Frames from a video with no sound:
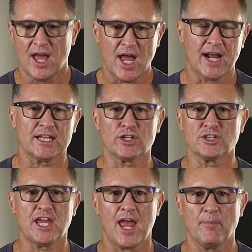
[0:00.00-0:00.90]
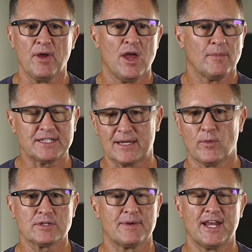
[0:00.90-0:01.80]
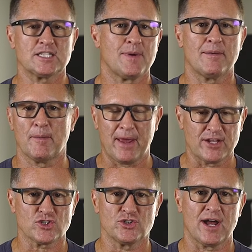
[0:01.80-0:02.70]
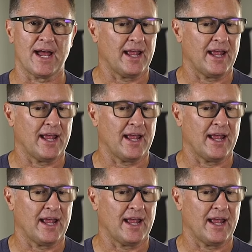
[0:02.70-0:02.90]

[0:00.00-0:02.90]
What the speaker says: I got a little damp, by the time I went to my next spot, my pants are dry.